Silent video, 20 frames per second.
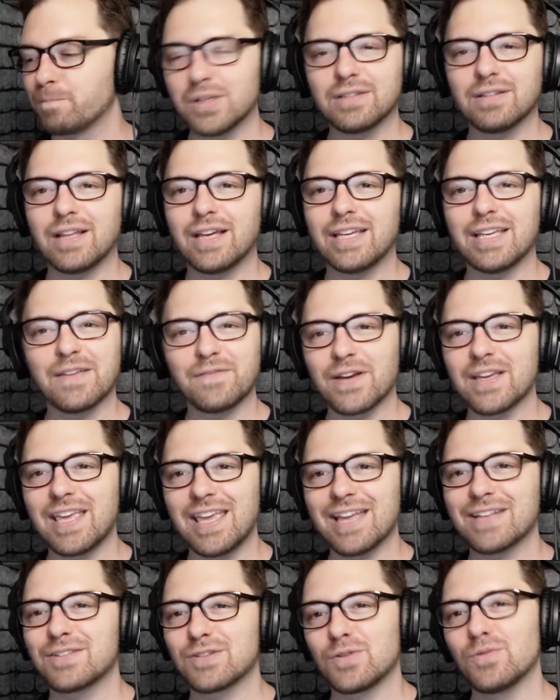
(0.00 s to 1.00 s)
but if I
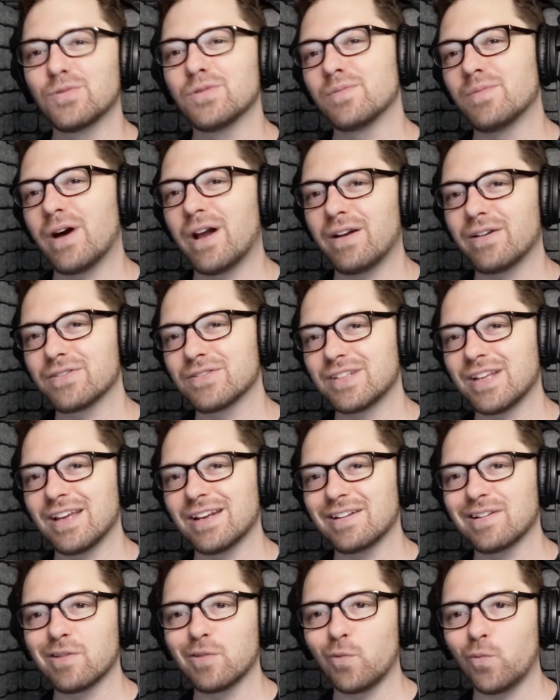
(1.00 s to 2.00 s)
can't screw the monitor
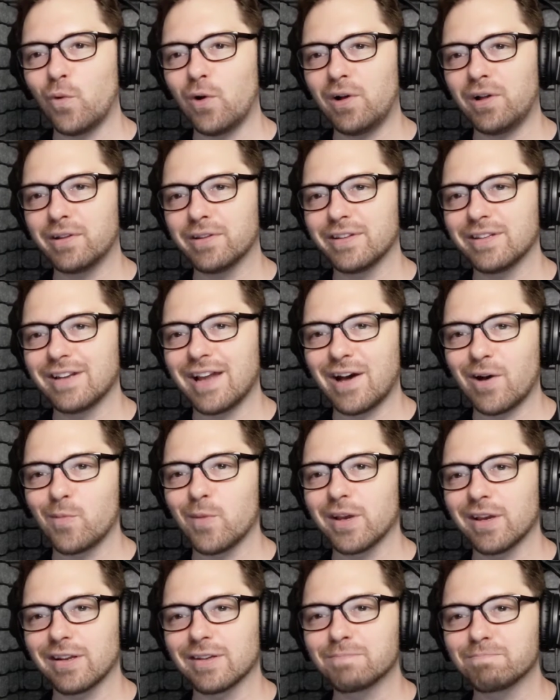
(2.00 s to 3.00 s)
stand into the wall, then how am
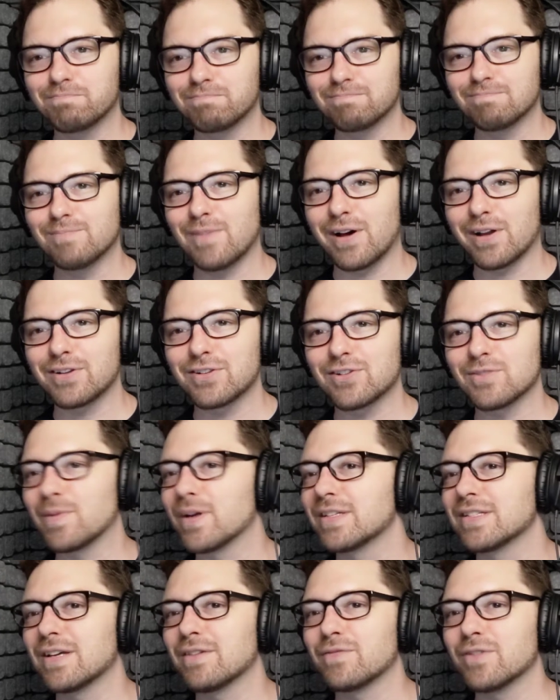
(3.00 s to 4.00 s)
I gonna monitor
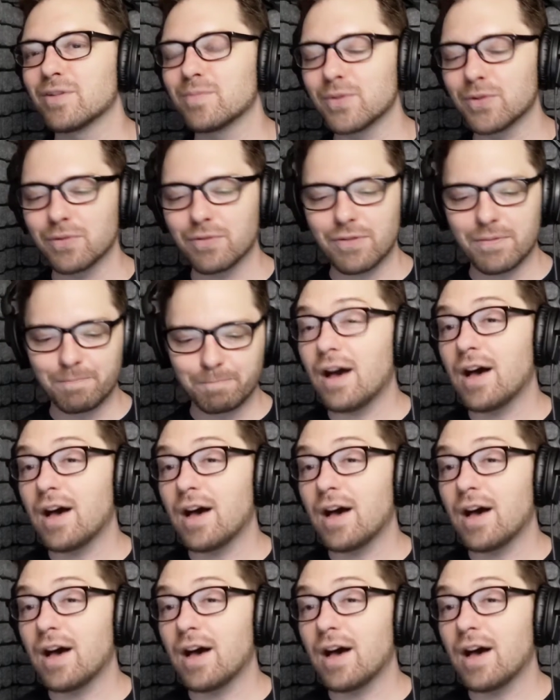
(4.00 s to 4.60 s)
myself in the booth?